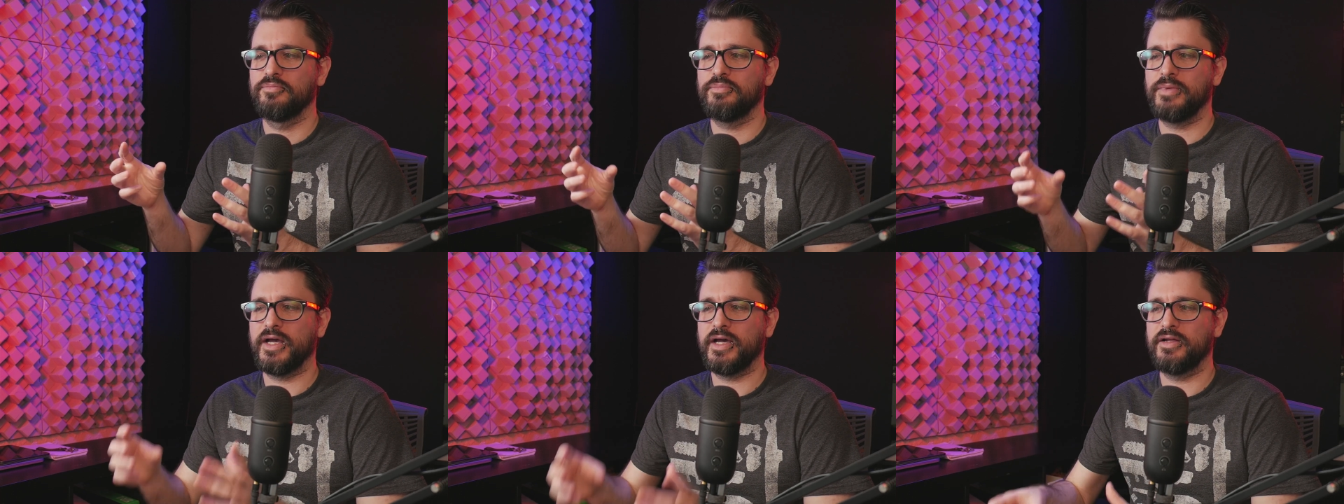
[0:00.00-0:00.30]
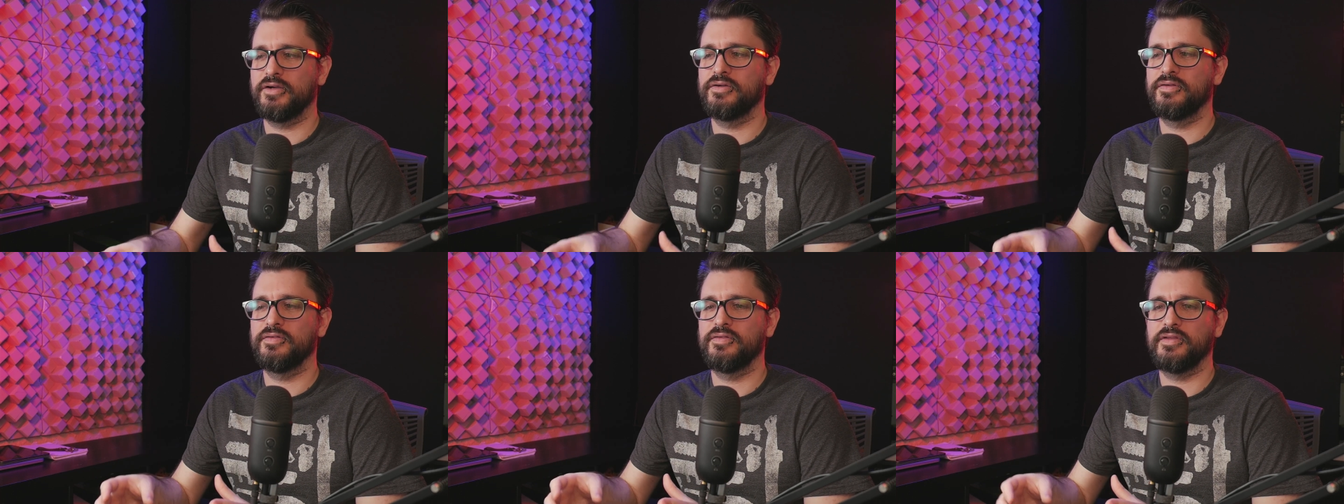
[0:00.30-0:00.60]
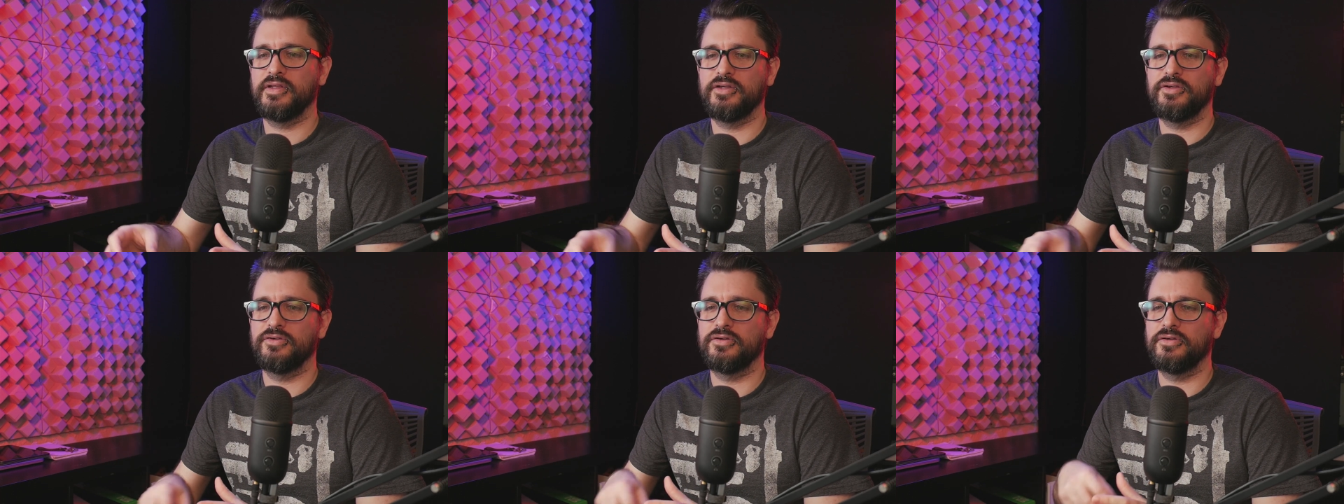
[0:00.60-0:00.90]
patterns
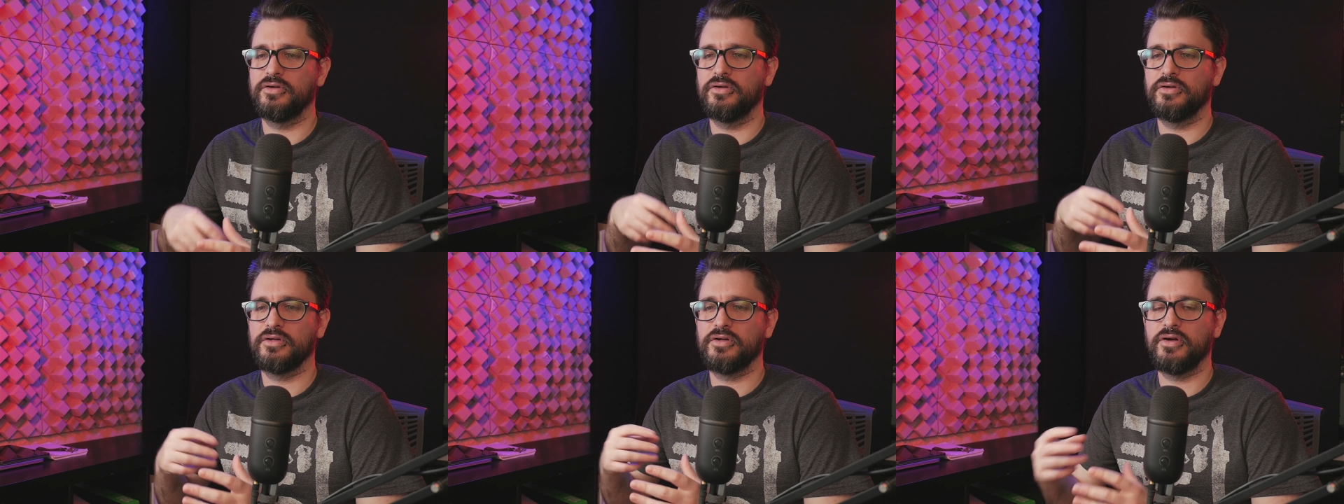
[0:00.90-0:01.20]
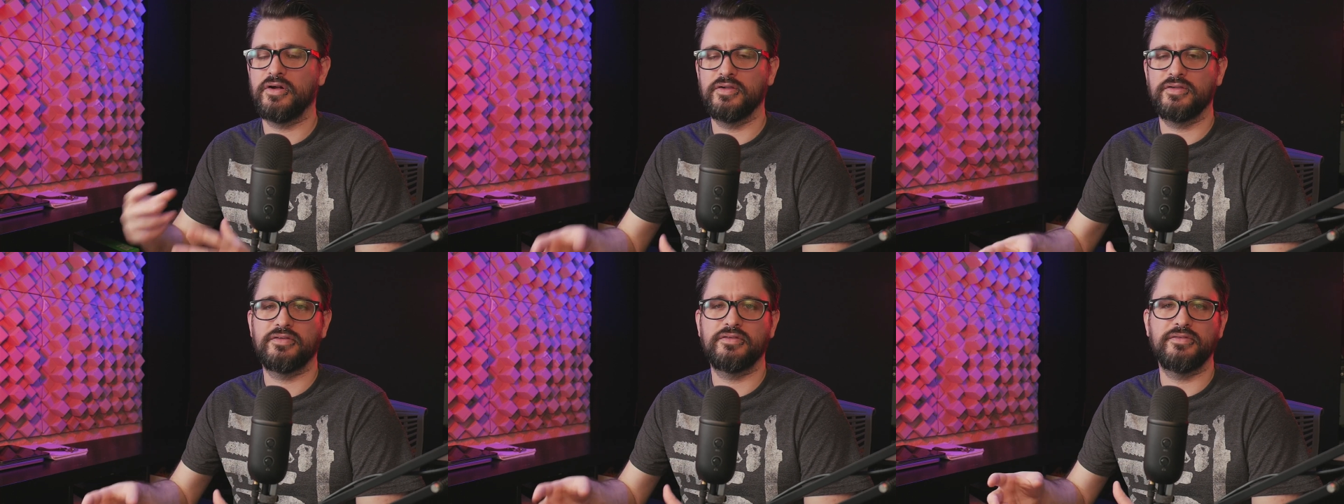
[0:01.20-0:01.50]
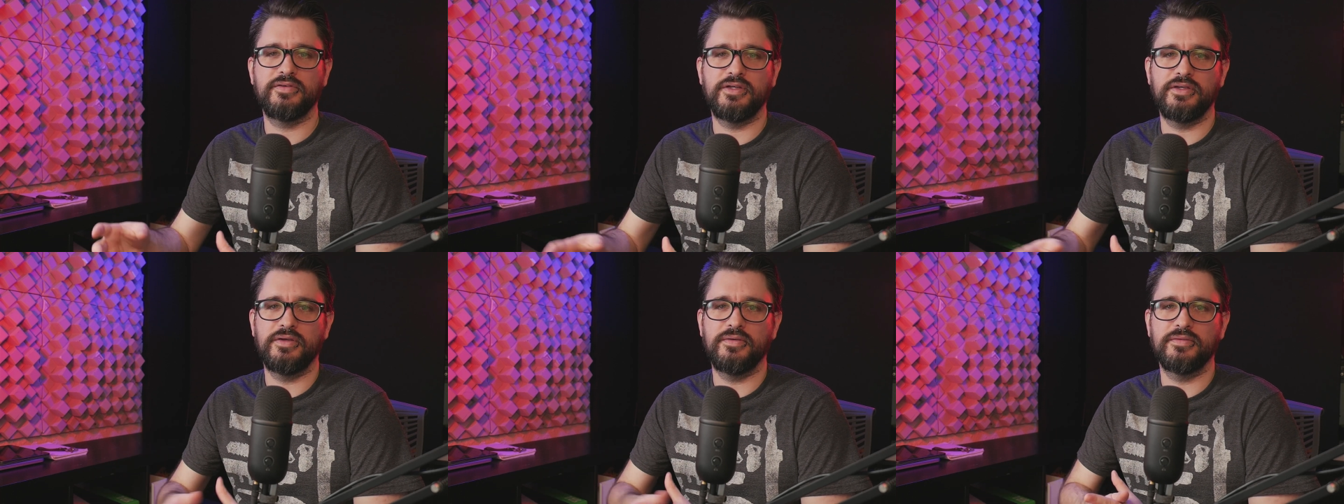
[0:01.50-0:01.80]
that you're
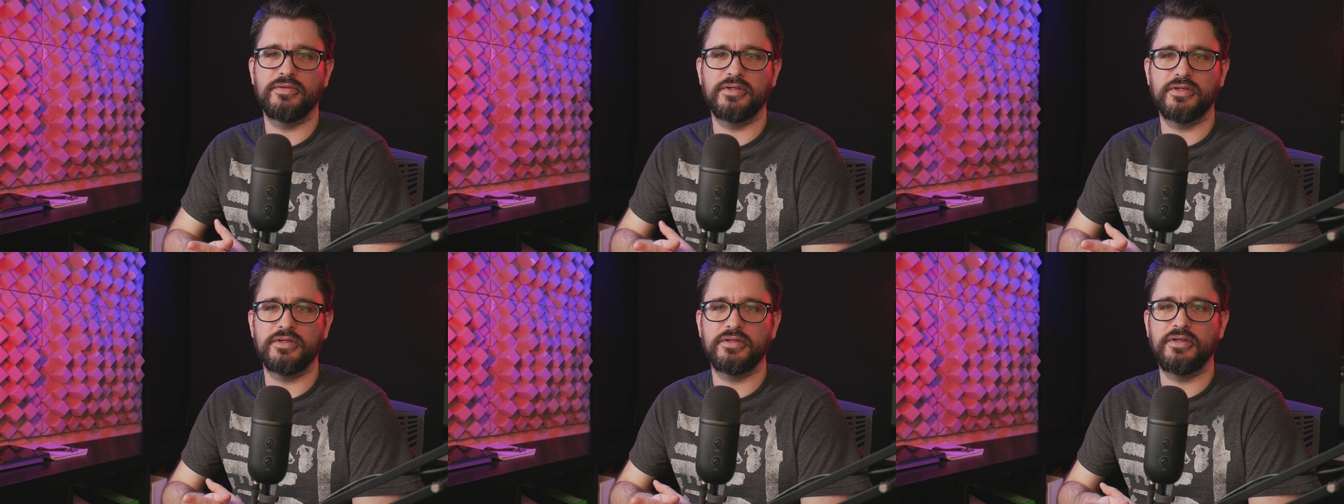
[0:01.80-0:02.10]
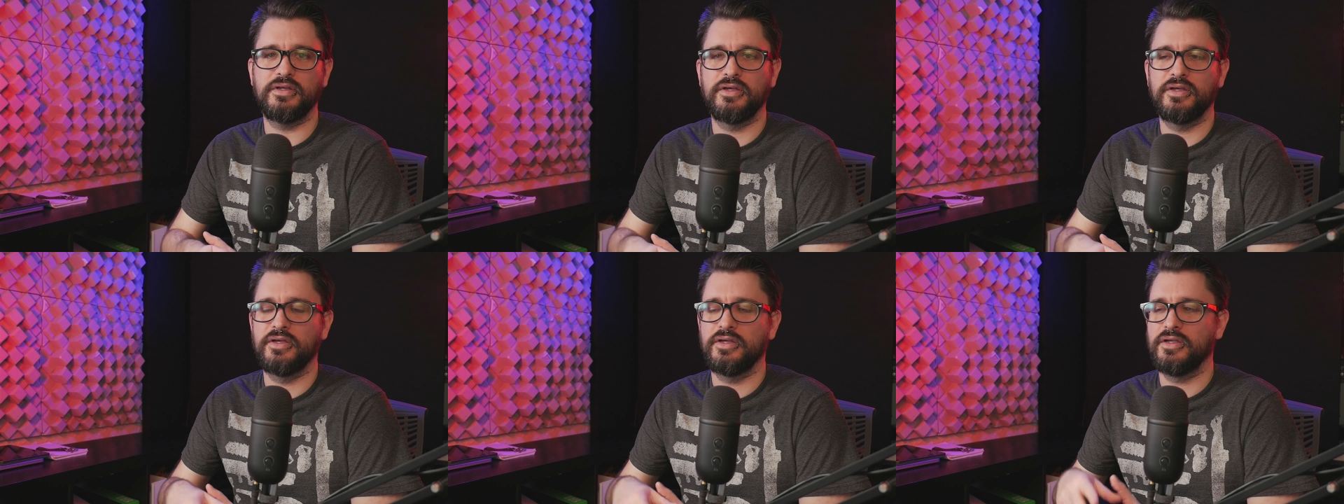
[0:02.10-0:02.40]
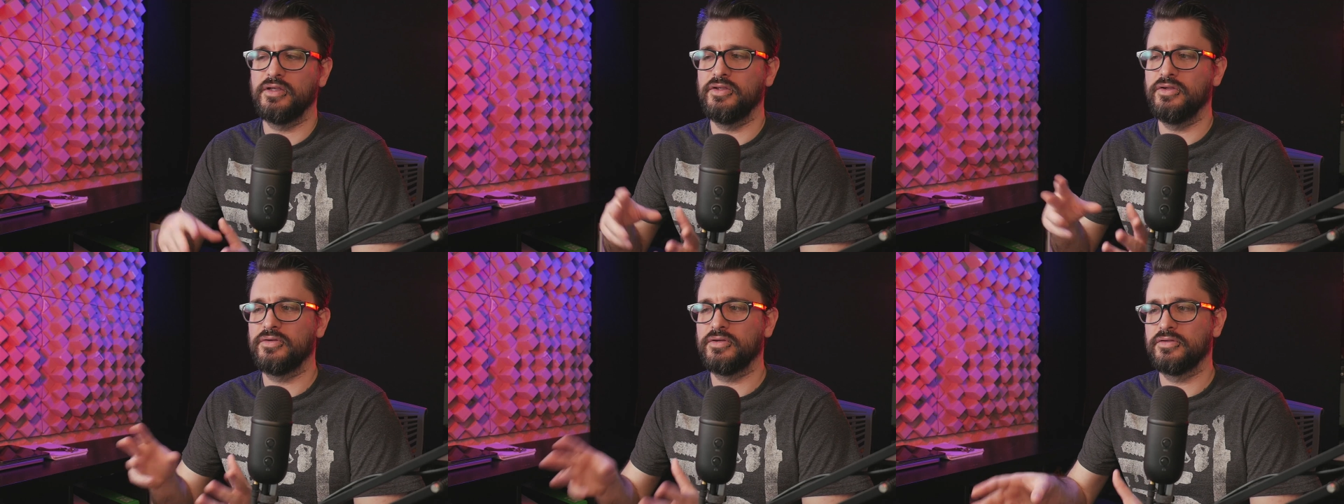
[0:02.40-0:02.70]
constantly using,
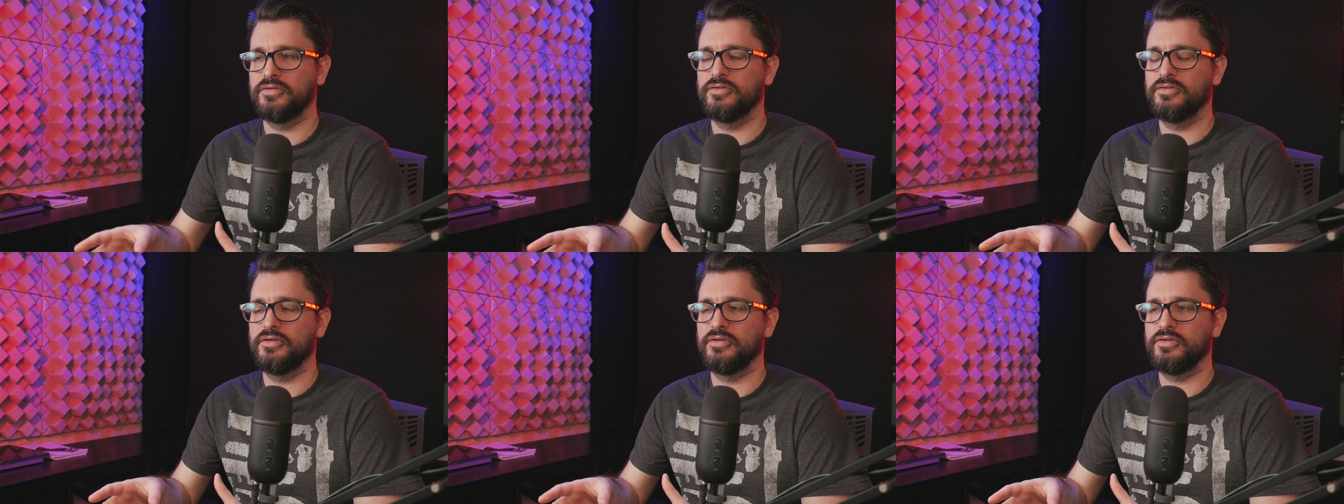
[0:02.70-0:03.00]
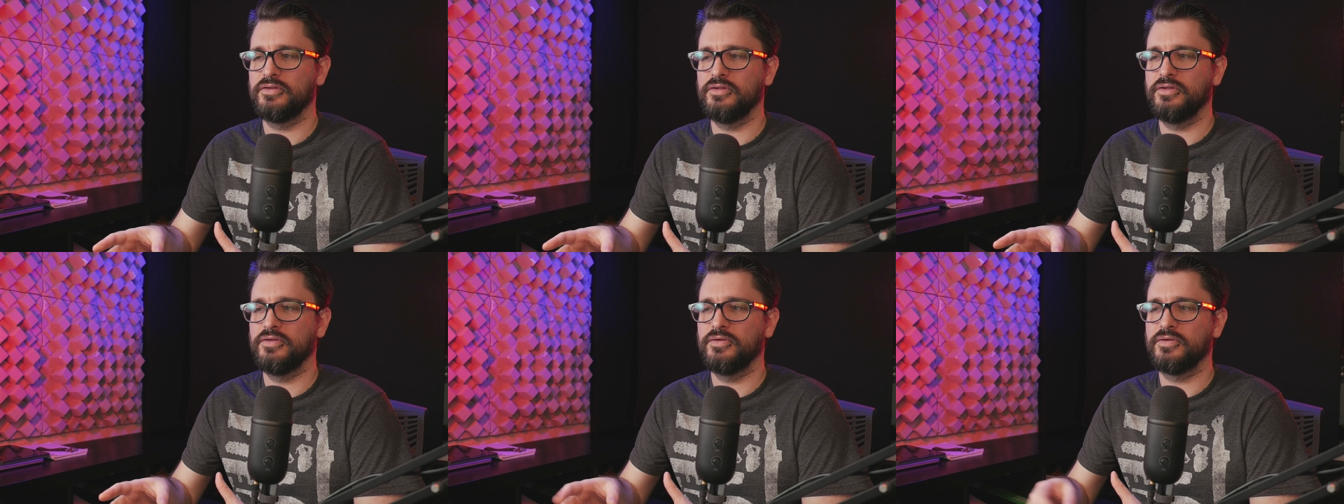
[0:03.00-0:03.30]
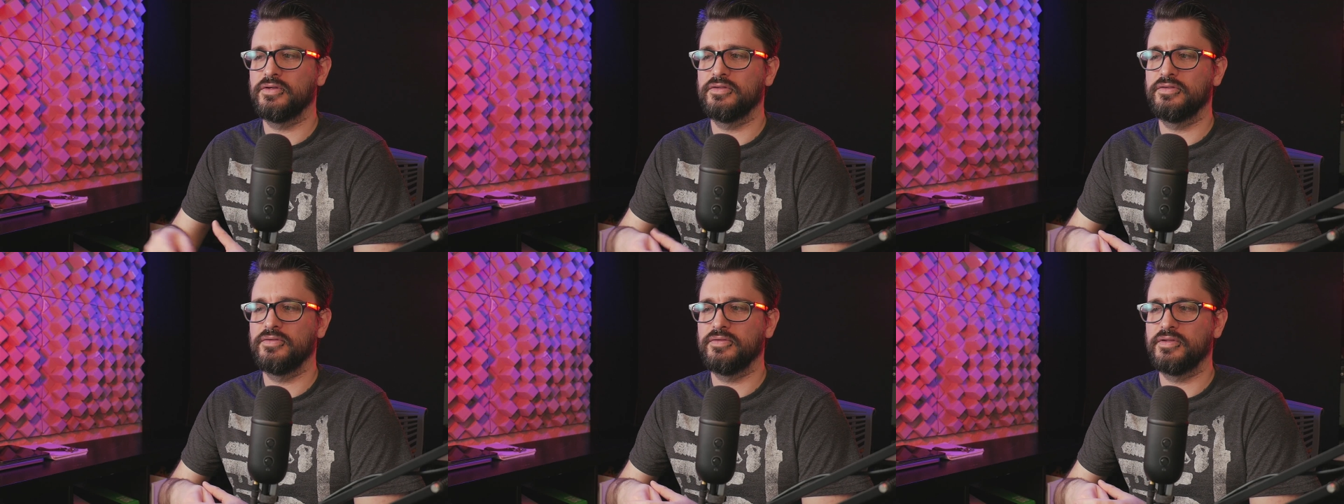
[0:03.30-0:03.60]
you can you
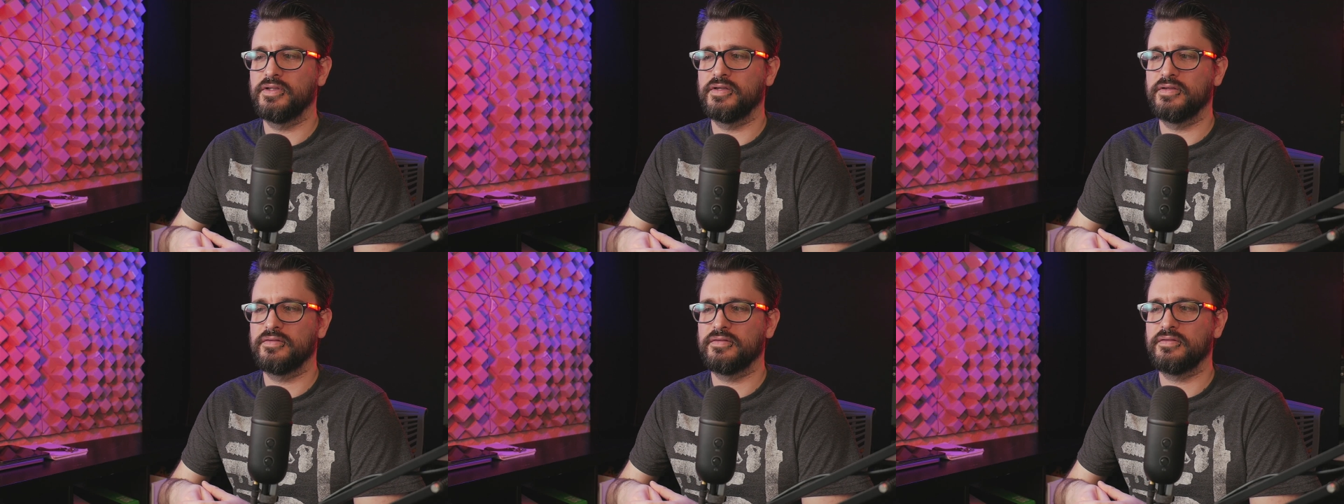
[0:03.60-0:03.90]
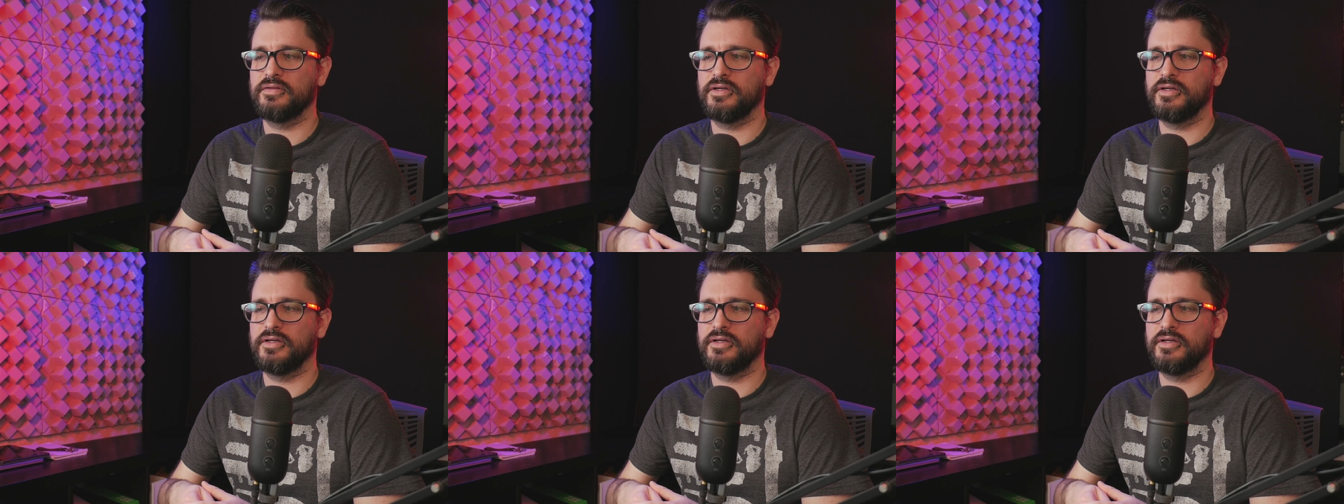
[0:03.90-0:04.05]
can do this.